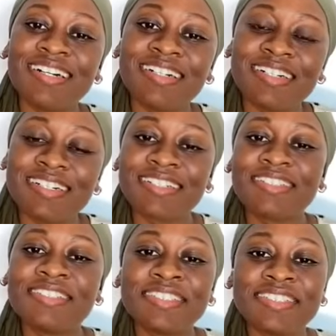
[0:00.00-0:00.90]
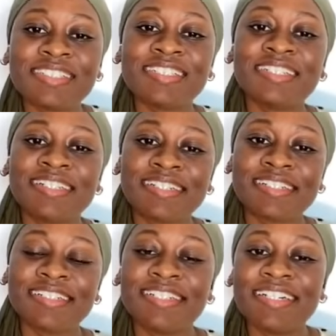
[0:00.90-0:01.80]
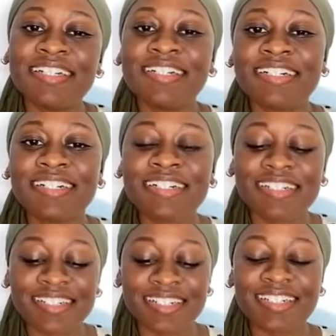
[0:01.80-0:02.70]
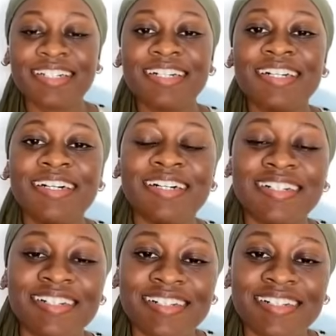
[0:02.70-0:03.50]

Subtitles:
No words are spoken by the person on screen.